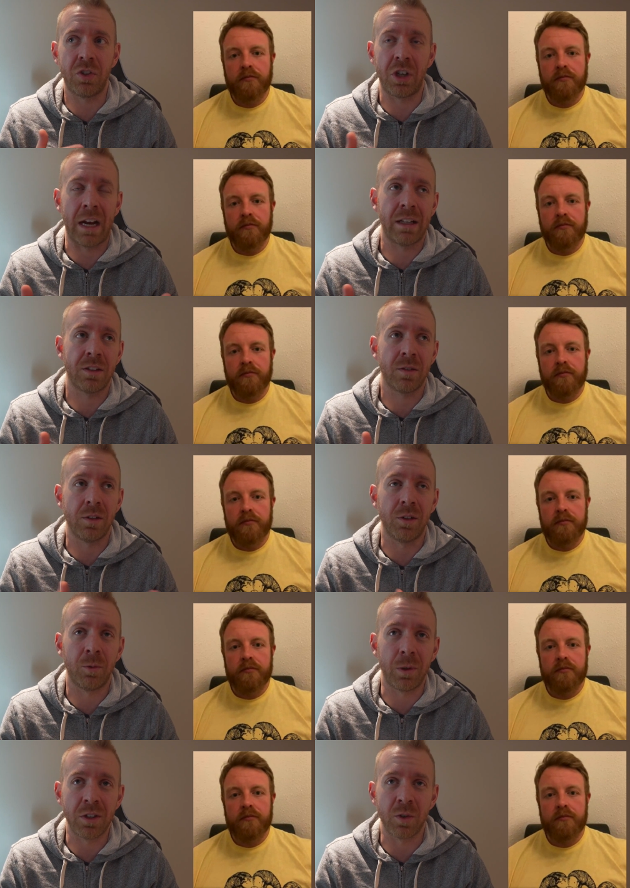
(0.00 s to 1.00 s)
Speaker 1: chats, you know,
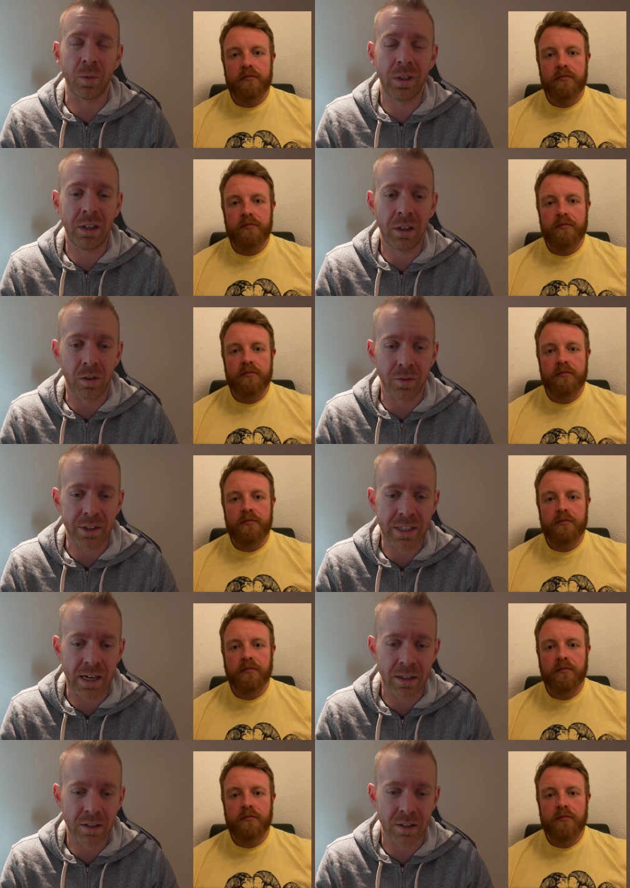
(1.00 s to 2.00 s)
once a week over
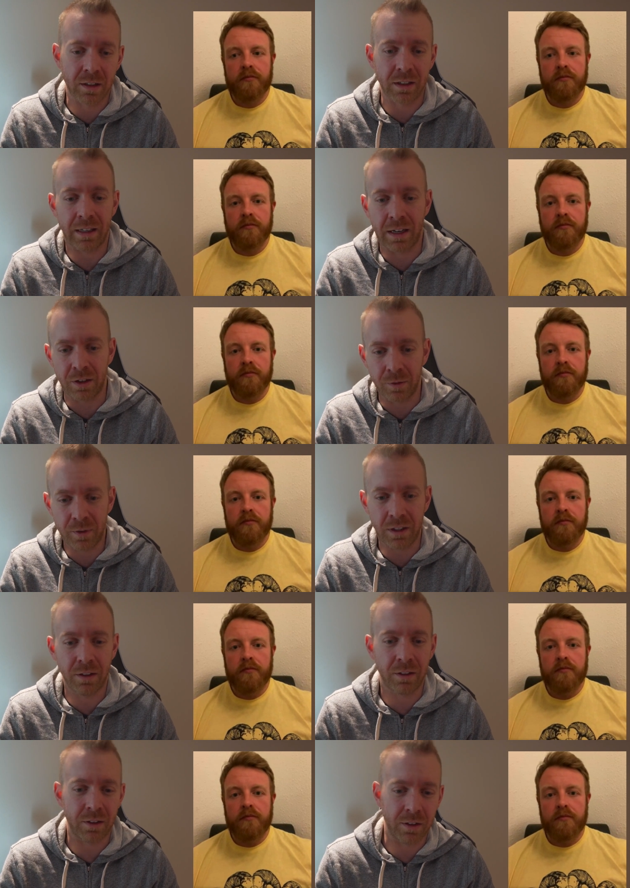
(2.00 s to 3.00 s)
text and like how you
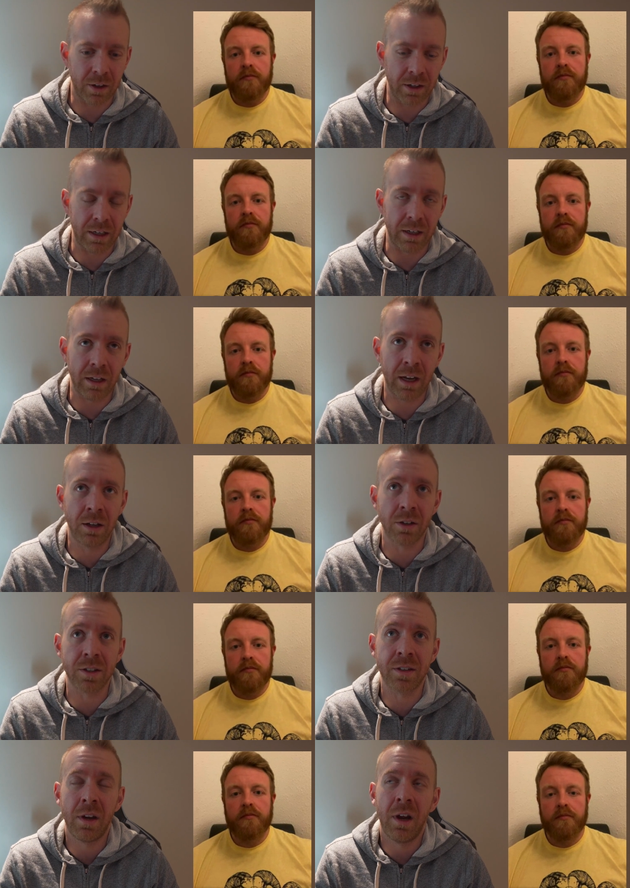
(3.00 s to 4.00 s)
feeling. Are there any
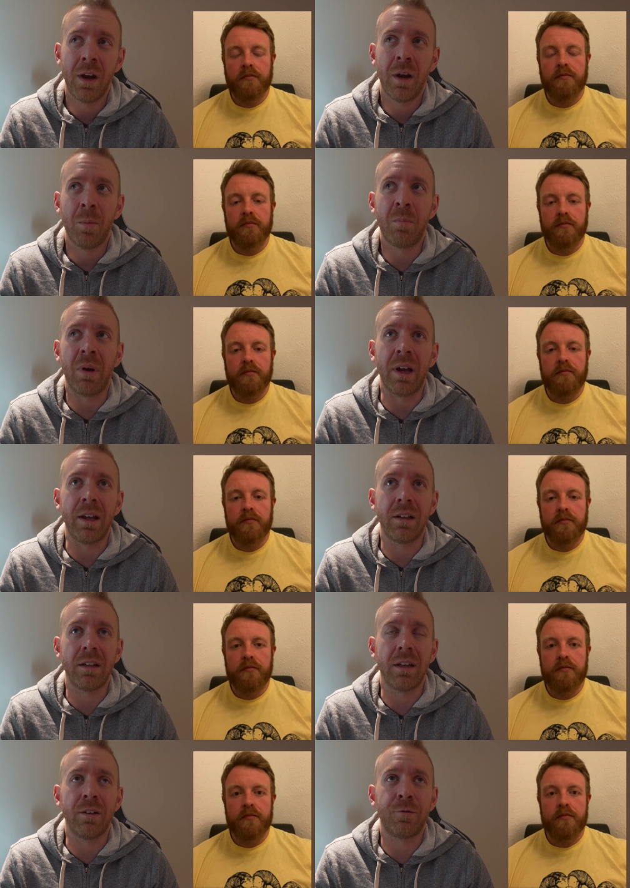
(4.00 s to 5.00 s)
niggles?
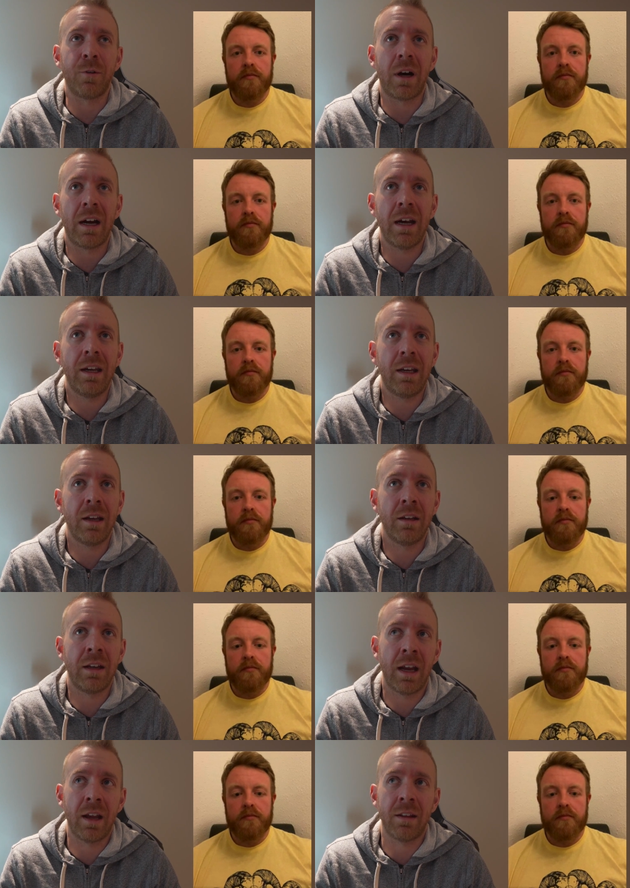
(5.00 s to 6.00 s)
But if I can
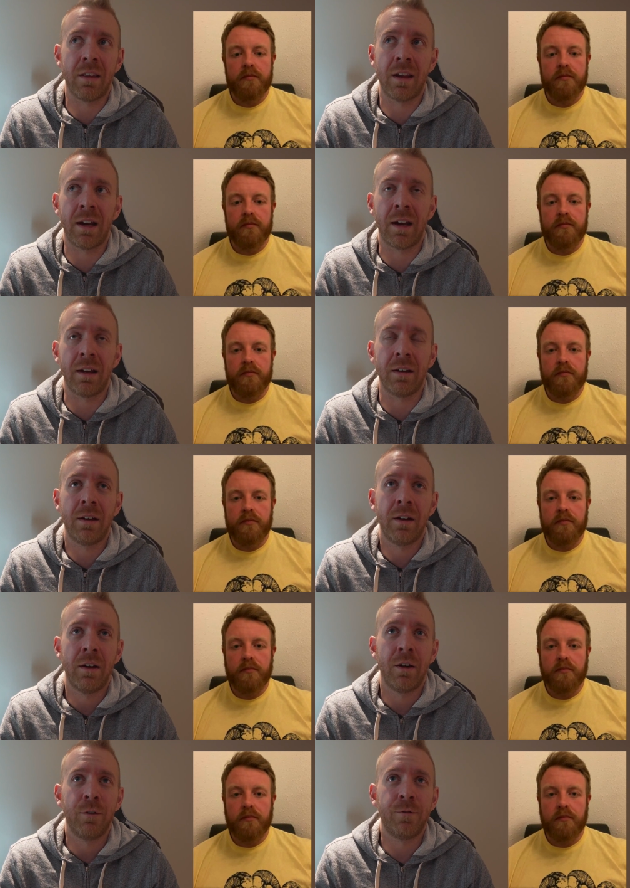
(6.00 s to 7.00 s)
get that
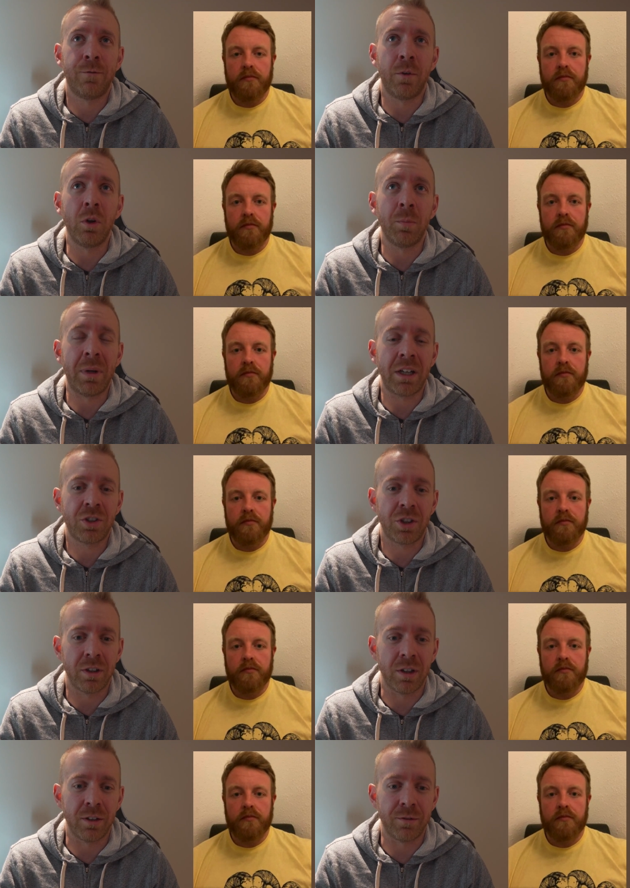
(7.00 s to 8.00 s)
full
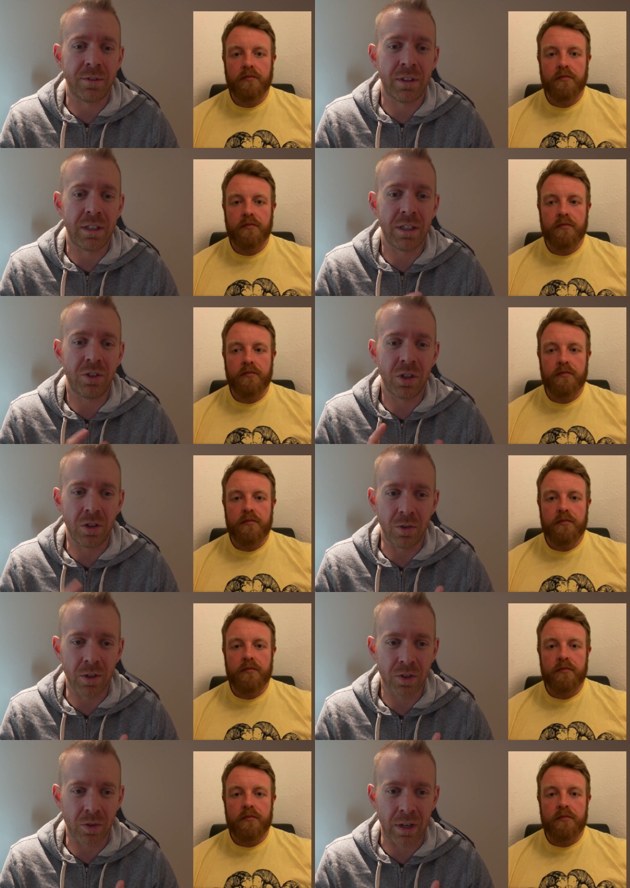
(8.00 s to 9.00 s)
picture of did you do
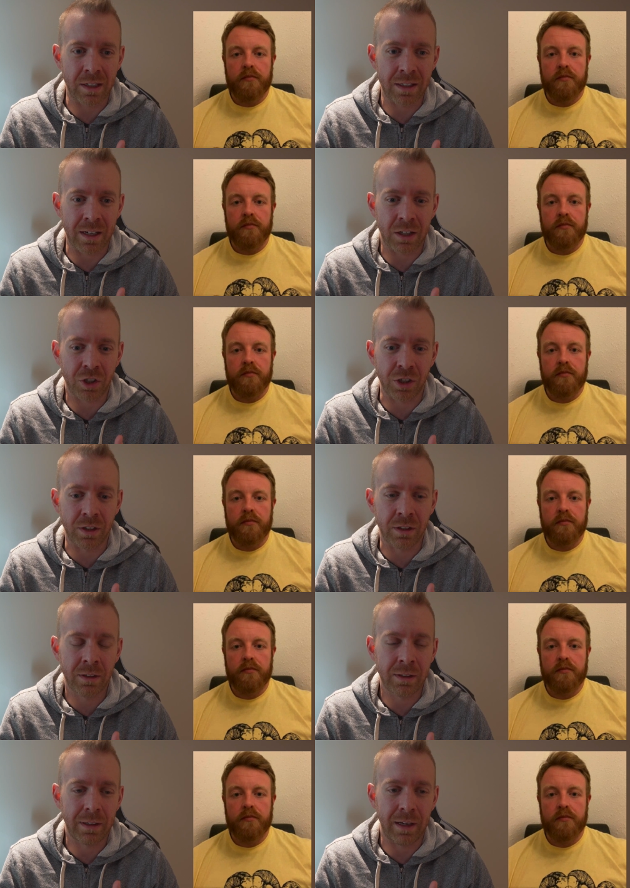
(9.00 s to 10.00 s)
the strength
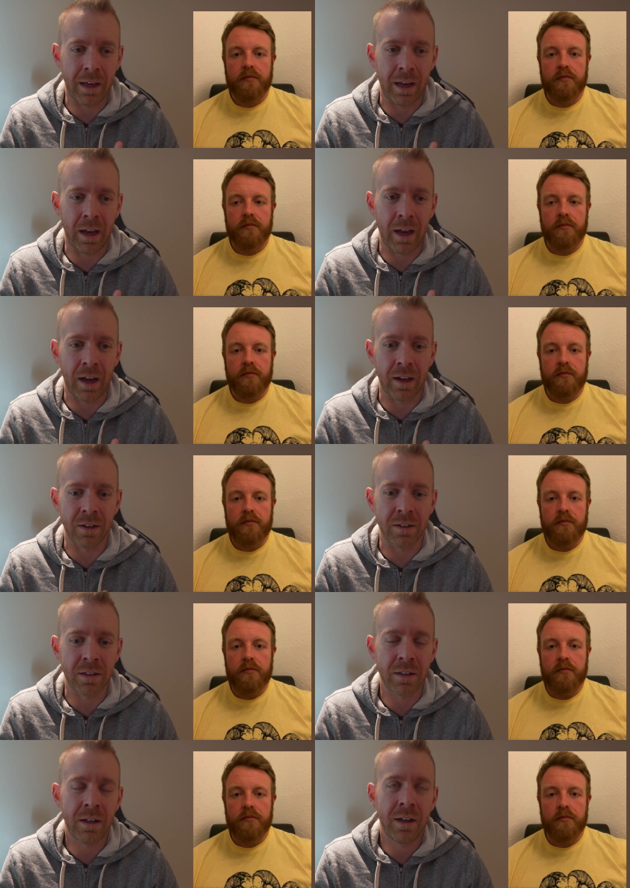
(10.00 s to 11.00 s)
session
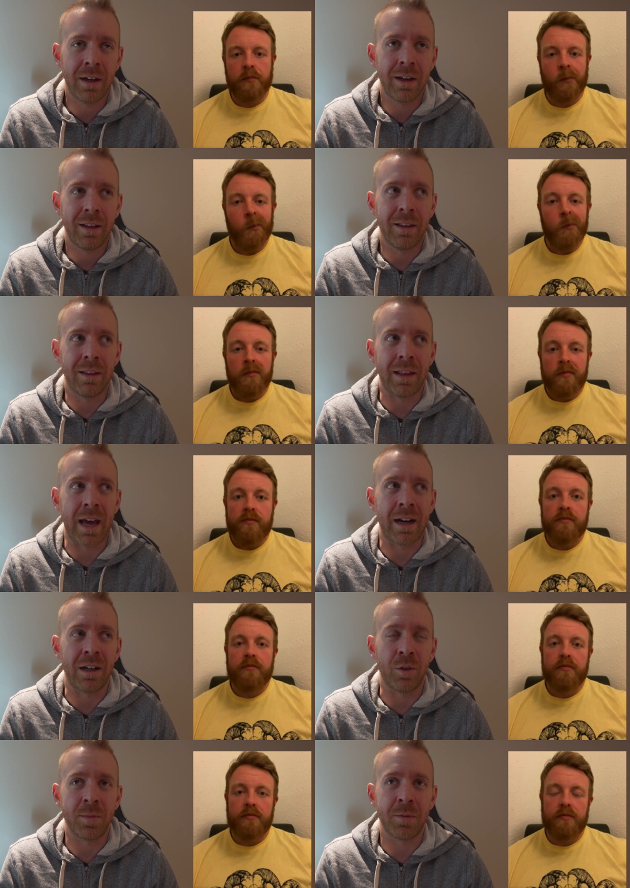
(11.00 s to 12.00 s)
and that
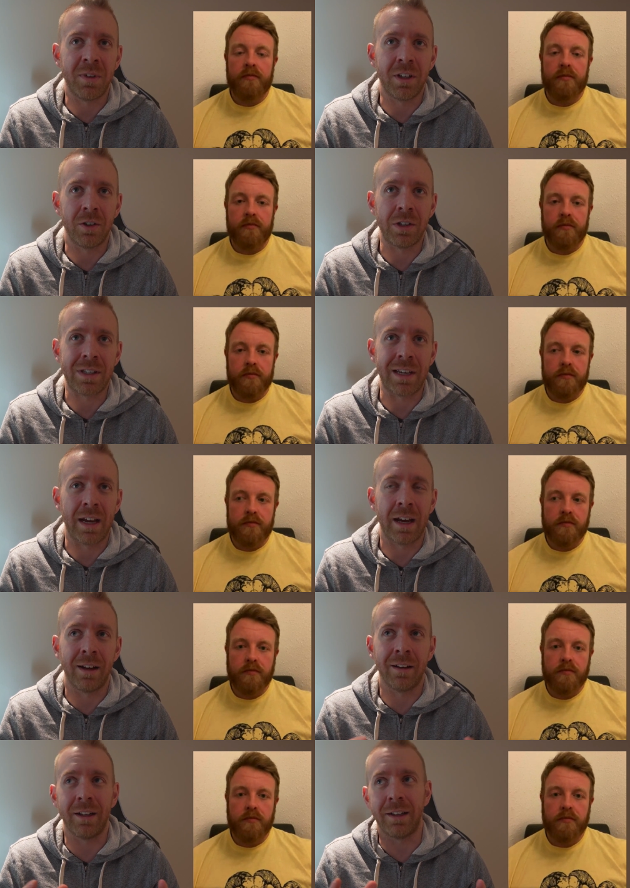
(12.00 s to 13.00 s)
helps me
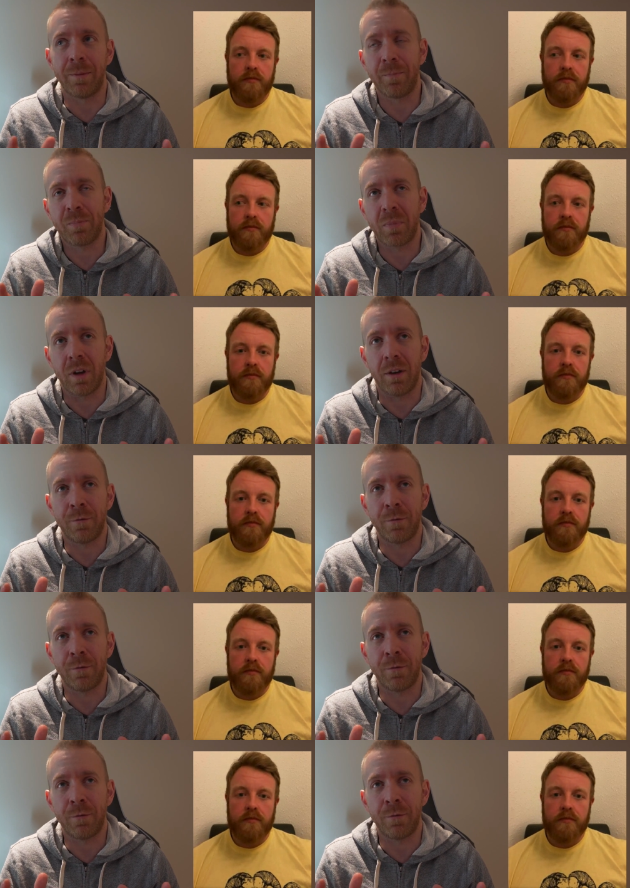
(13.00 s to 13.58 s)
understand like a